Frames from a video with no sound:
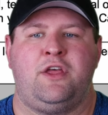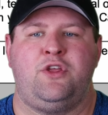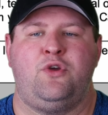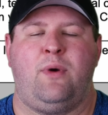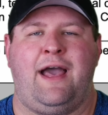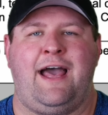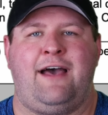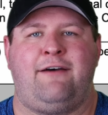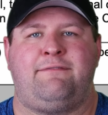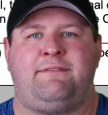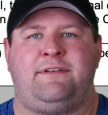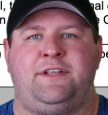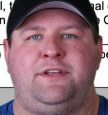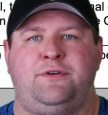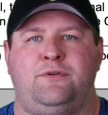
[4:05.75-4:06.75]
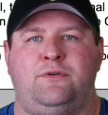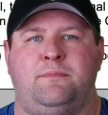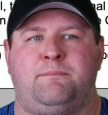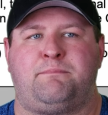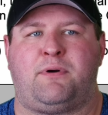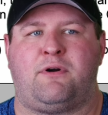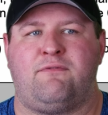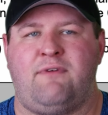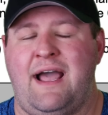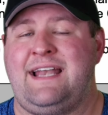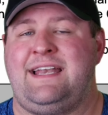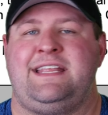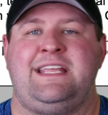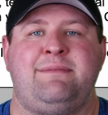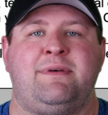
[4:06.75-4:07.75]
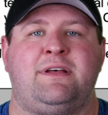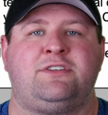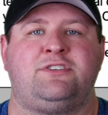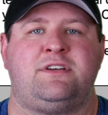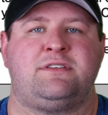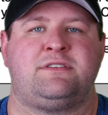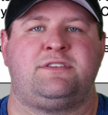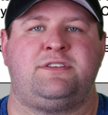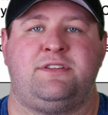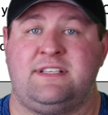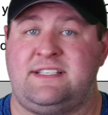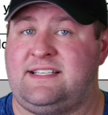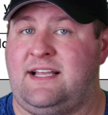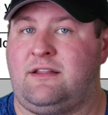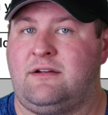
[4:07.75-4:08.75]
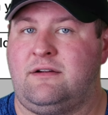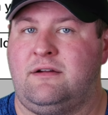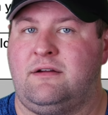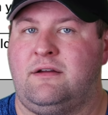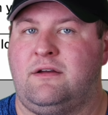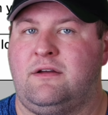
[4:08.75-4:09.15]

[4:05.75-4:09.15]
you have to provide an email address to the seller